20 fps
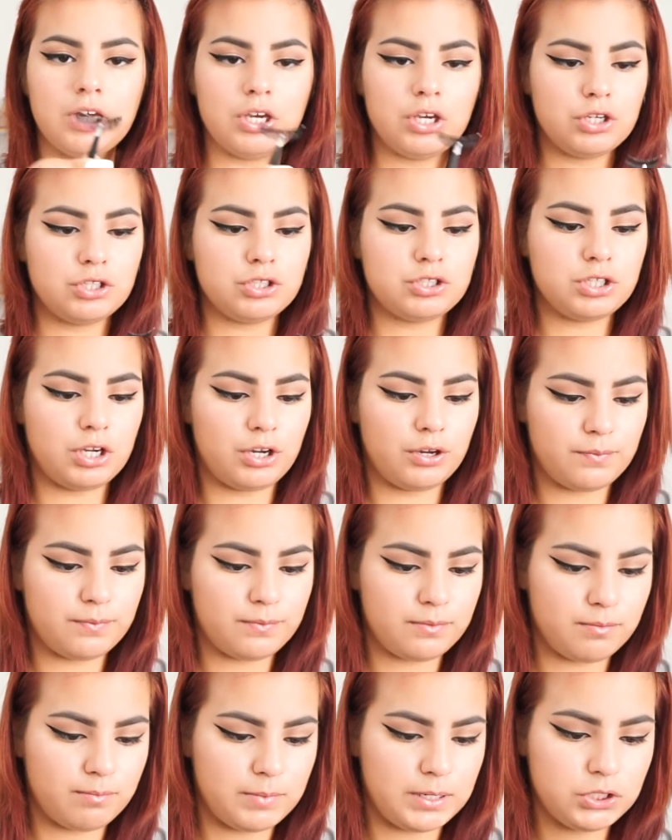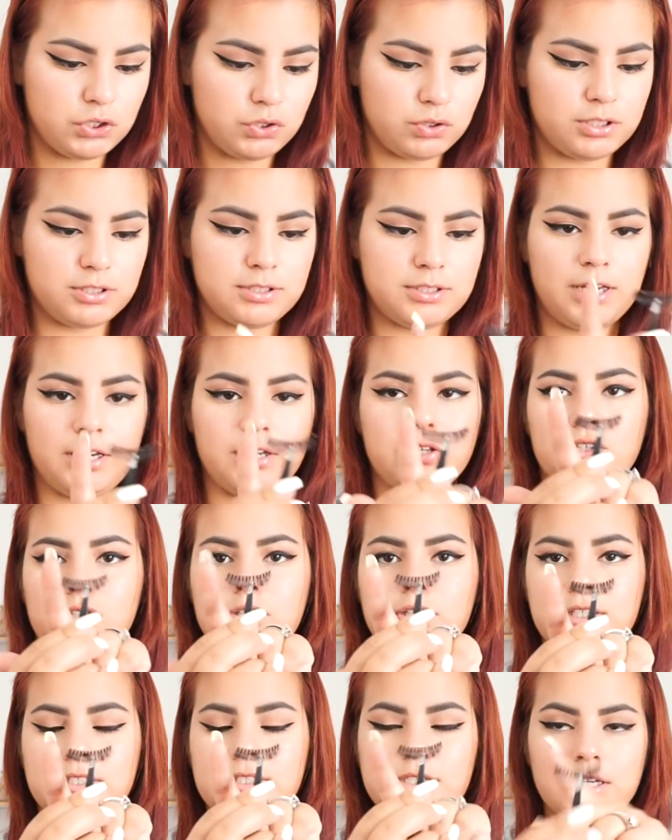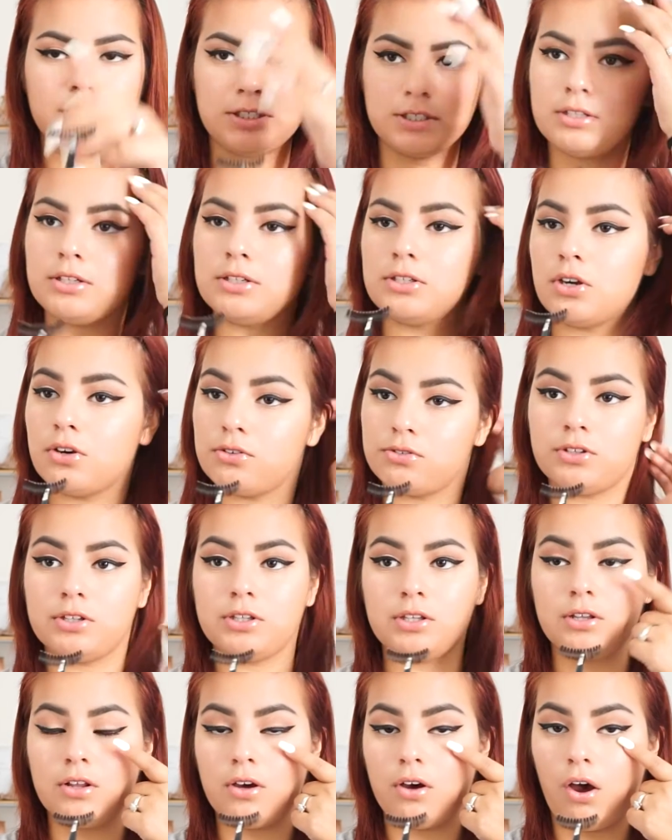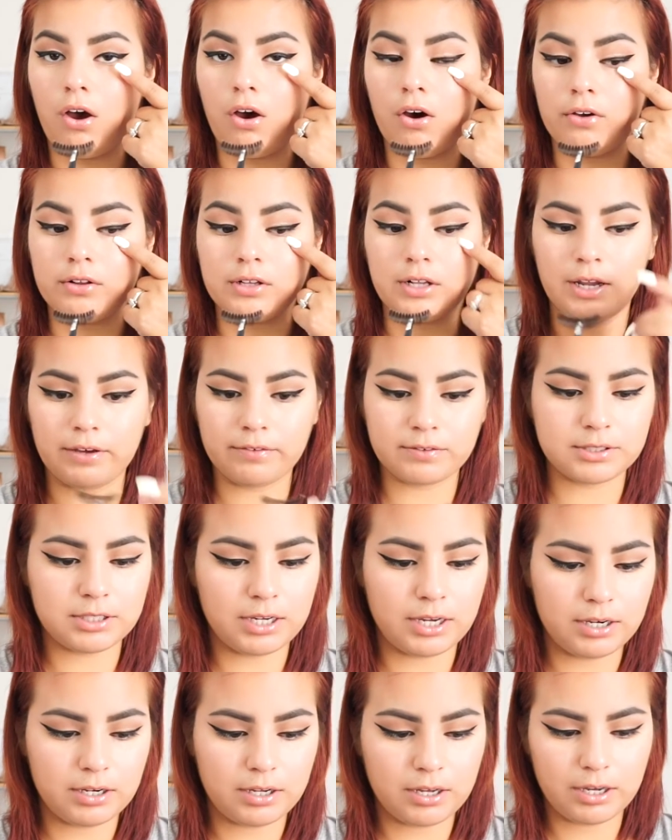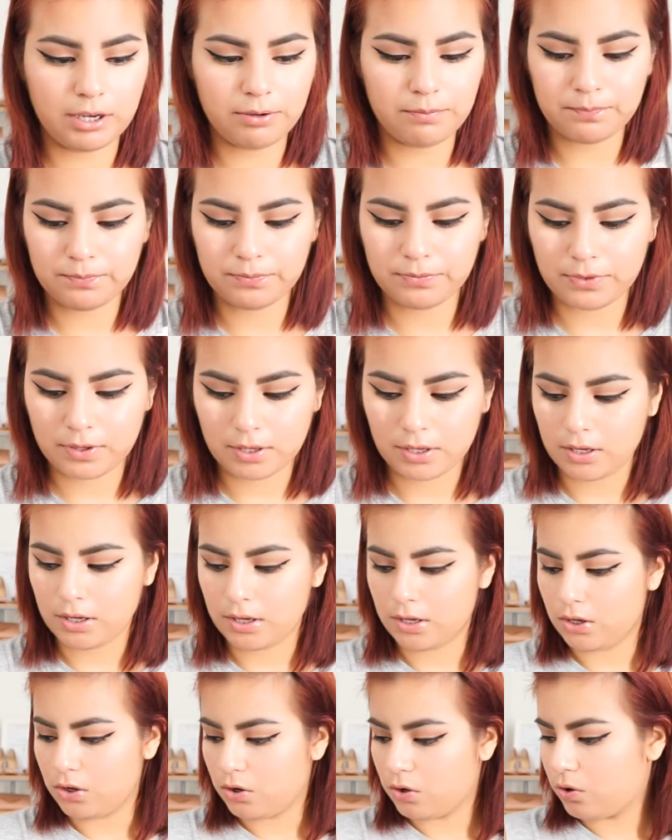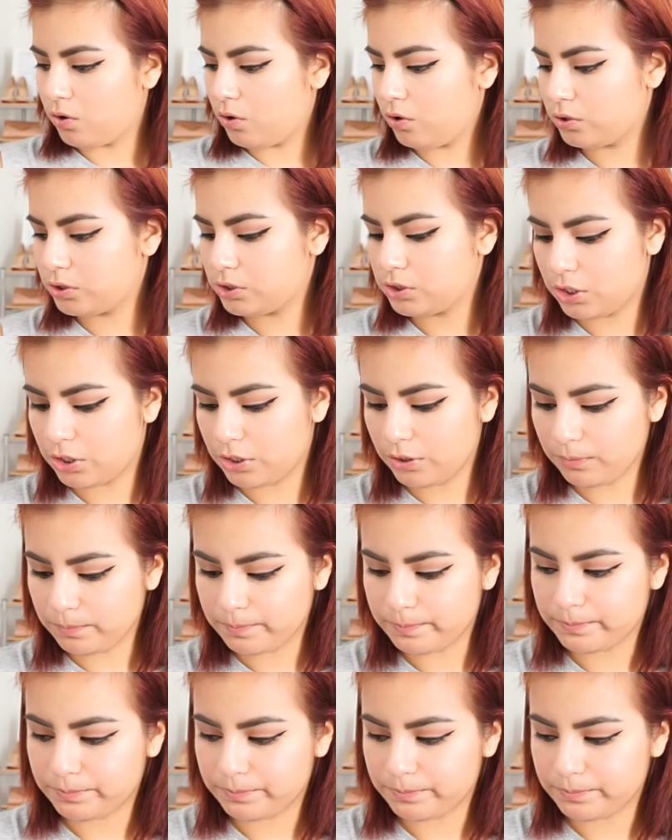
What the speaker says: So my shorter side is on this side, so this goes on the left side eye. Also,